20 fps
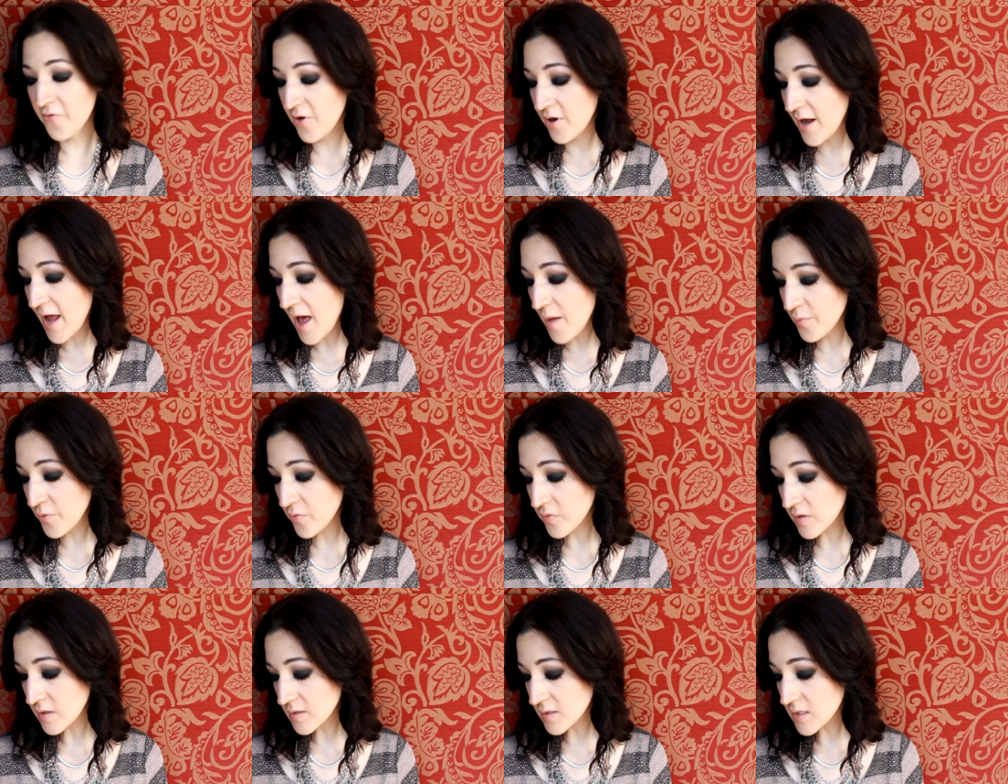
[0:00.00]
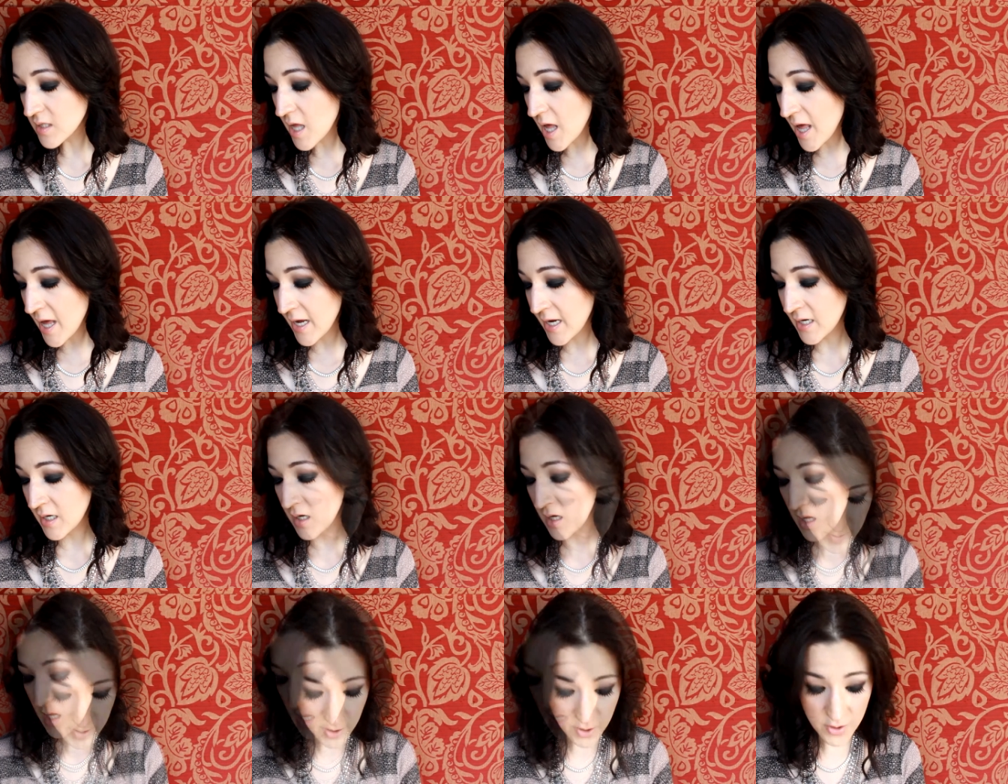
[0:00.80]
very happy with this line.
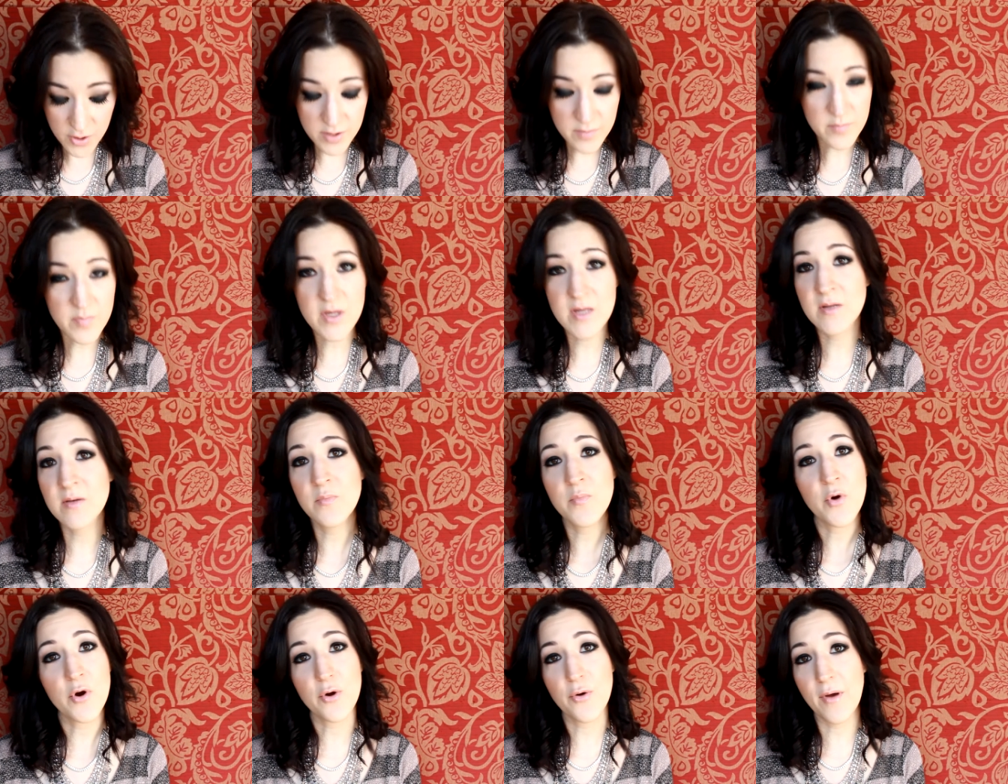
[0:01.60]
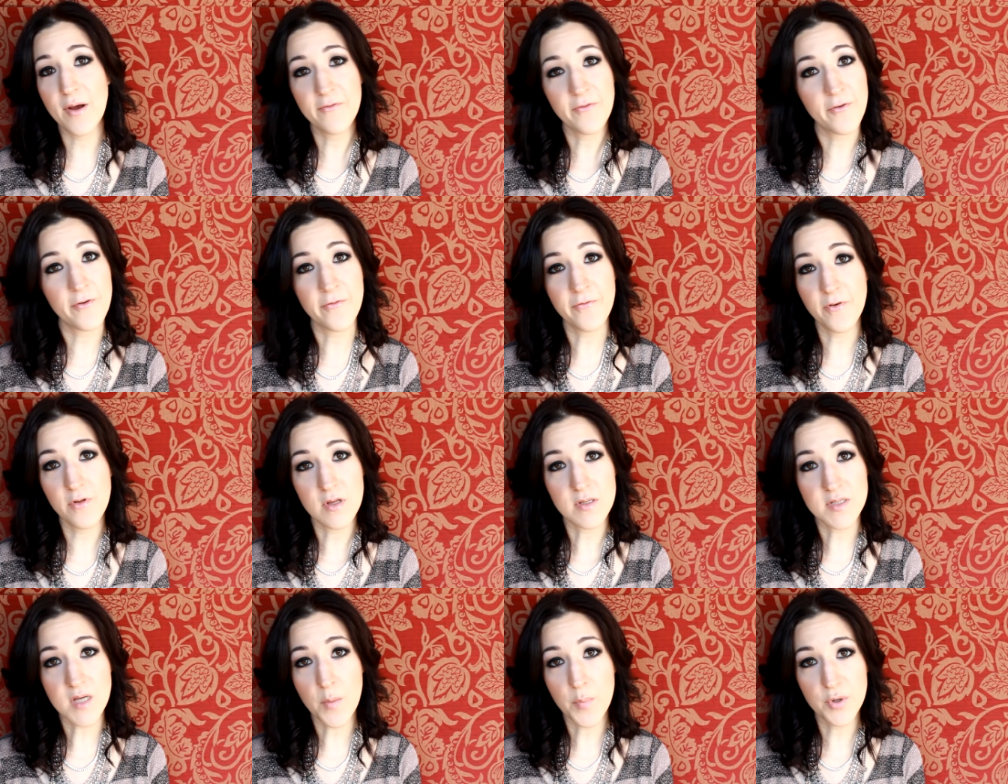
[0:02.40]
I couldn't be more grateful for
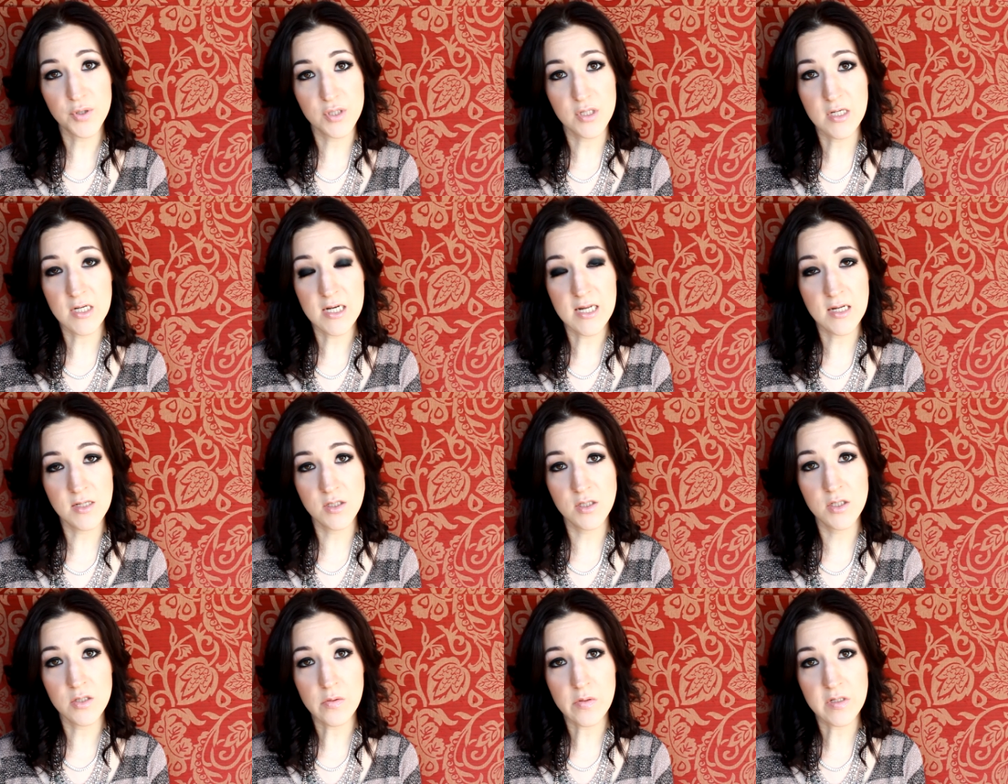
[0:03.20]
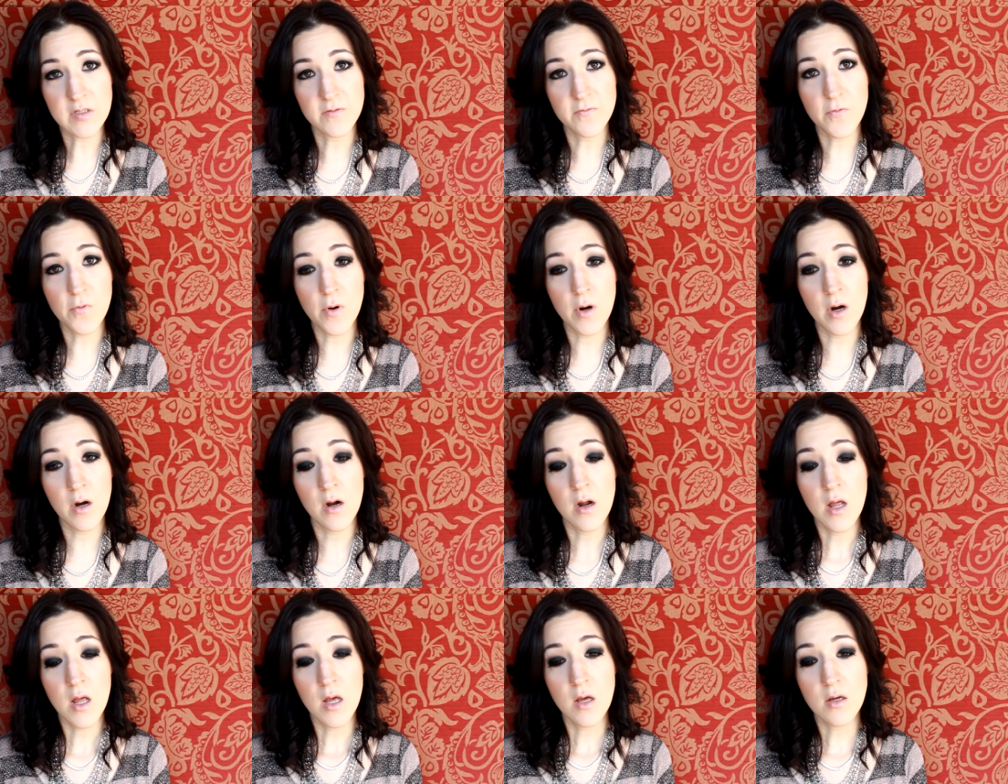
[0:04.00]
this opportunity to do this for